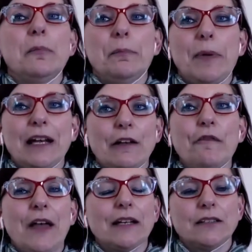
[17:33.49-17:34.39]
But in
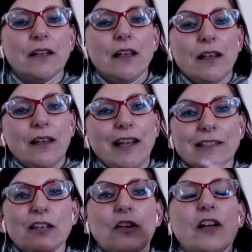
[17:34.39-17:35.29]
fact,
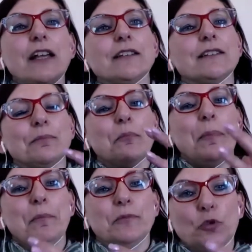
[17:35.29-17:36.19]
it's it's
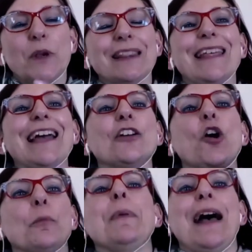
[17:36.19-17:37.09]
doing that
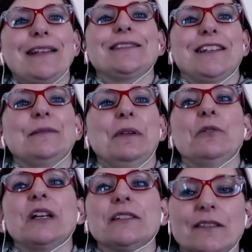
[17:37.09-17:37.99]
on past
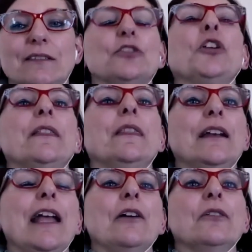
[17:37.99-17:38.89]
experiences, not in the
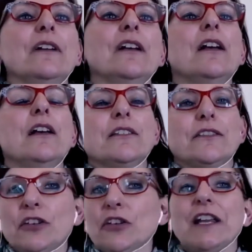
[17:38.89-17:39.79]
now.
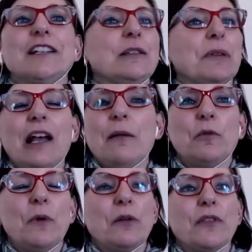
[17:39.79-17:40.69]
So you need to become
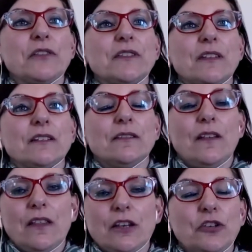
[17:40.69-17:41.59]
aware of those things
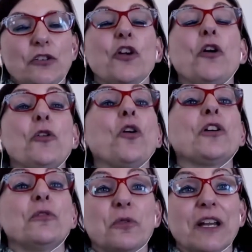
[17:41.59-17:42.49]
so that you no
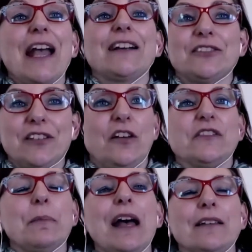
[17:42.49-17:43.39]
longer react to
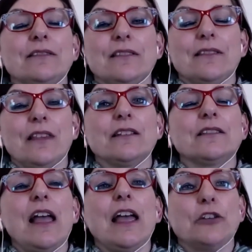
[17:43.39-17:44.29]
those past things
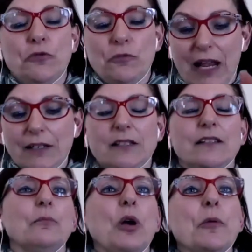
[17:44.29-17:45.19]
and you react in
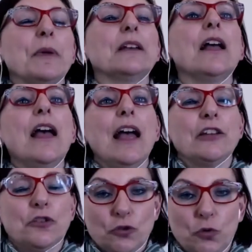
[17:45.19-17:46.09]
the moment,
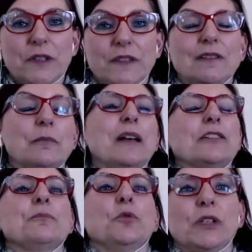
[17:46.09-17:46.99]
and your choices are
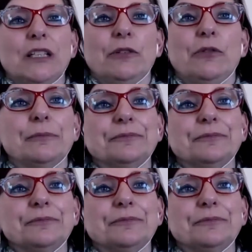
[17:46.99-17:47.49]
much more clearer.